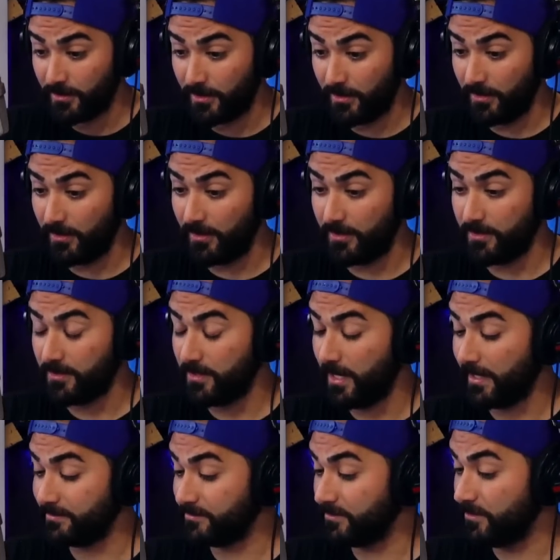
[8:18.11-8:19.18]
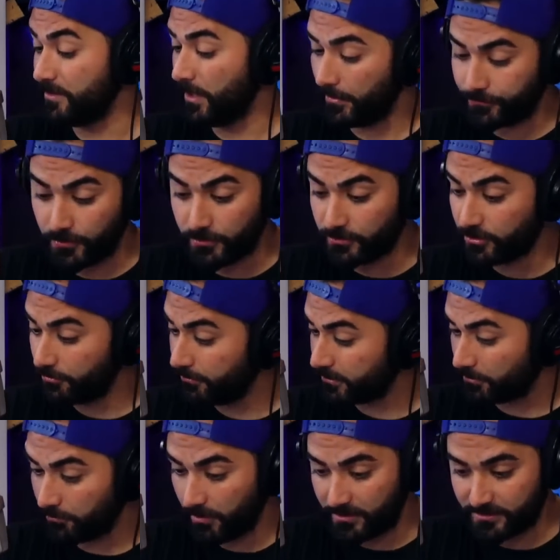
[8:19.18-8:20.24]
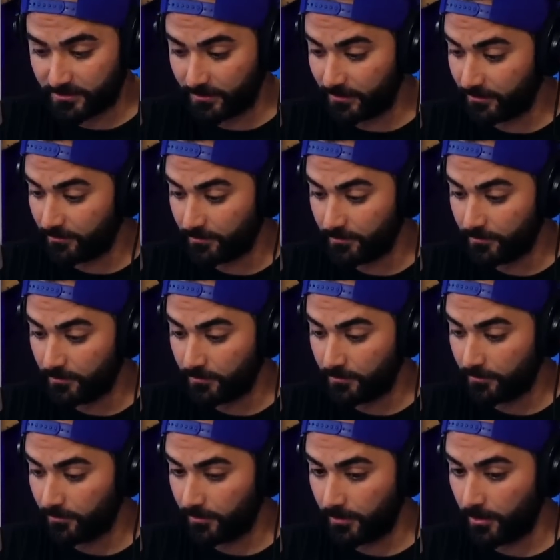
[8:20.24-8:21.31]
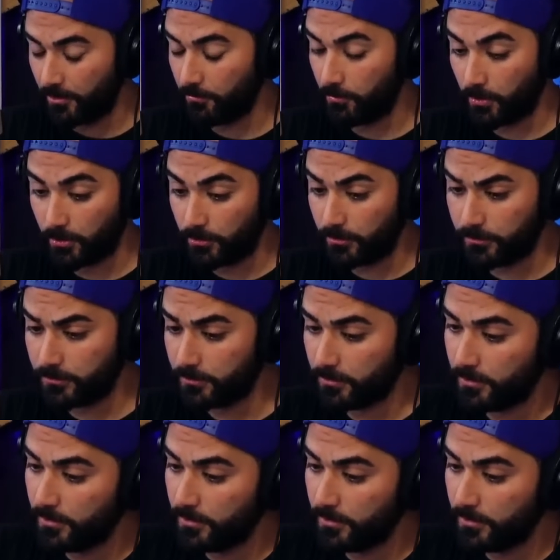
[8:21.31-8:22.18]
Has nothing to do with the wrestling world.